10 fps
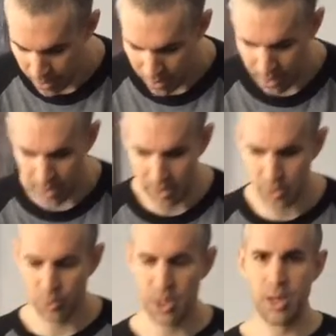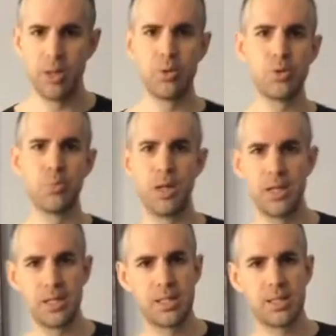as well on those
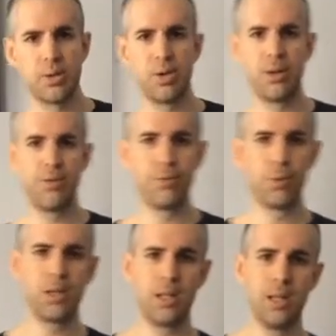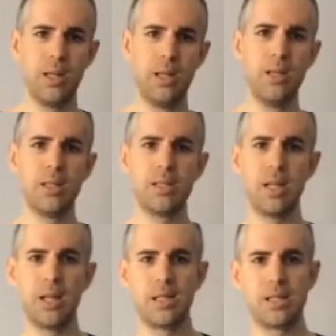minus 30, 40
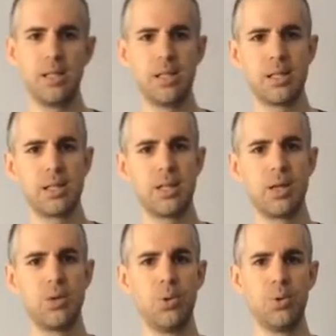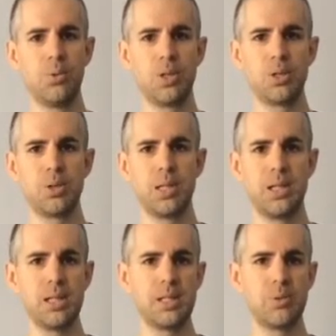Celsius cold winter
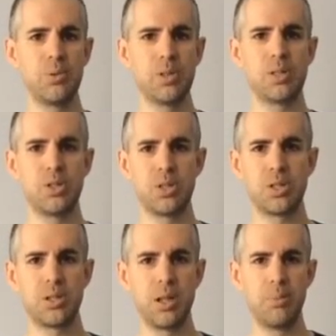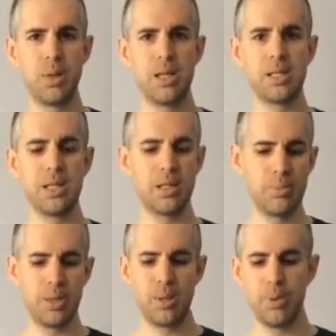days, it was just amazing to
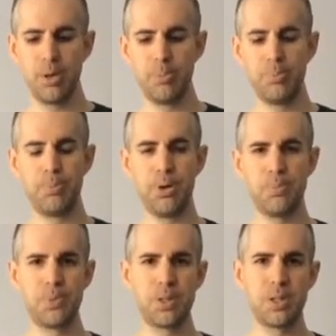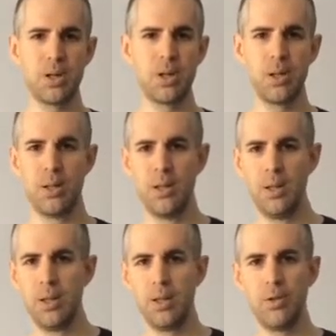be able to start
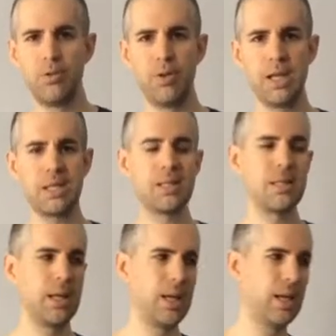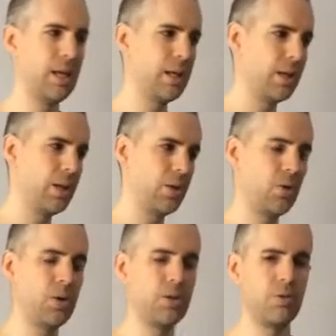your vest and
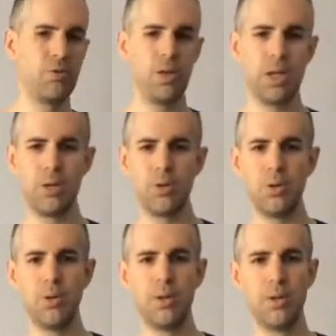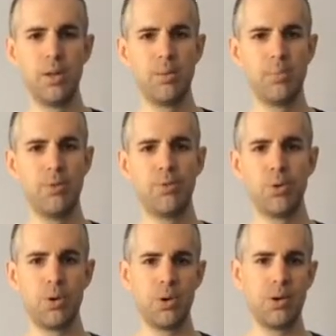go in your vehicle
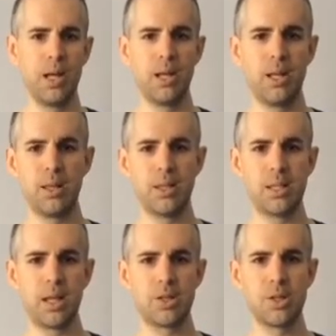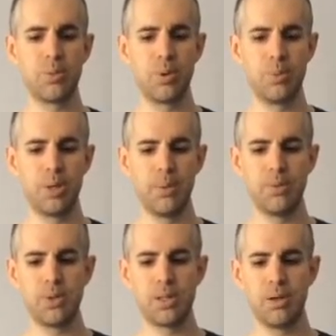before anything's actually warmed
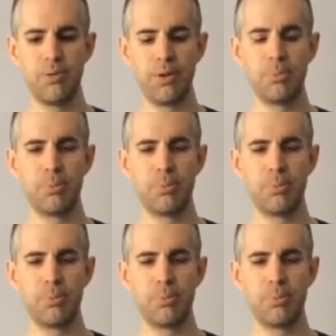up. You still feel